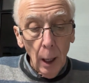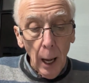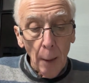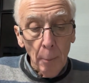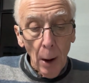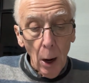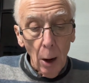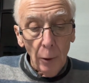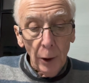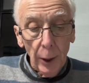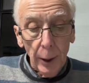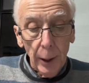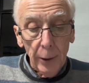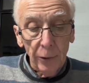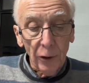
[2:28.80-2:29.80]

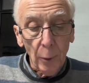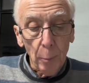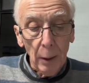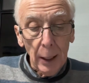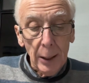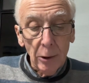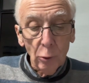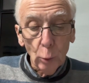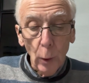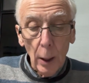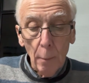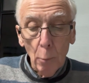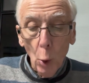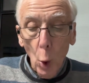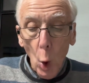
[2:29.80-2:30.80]
Amara is the place
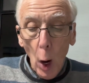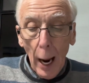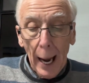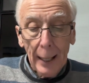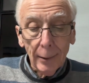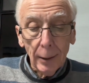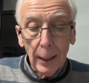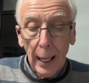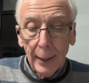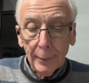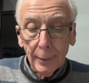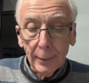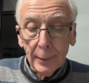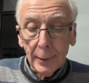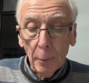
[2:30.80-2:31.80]
where more
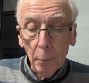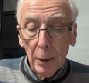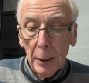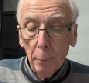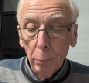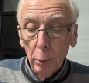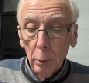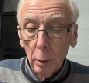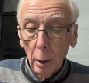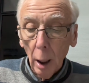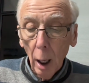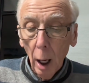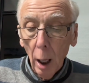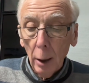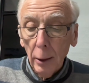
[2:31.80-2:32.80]
Latin people
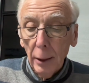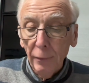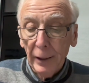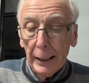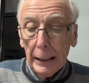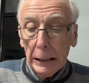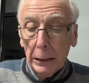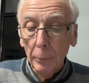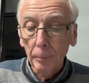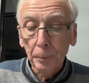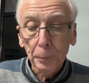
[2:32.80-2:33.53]
are living.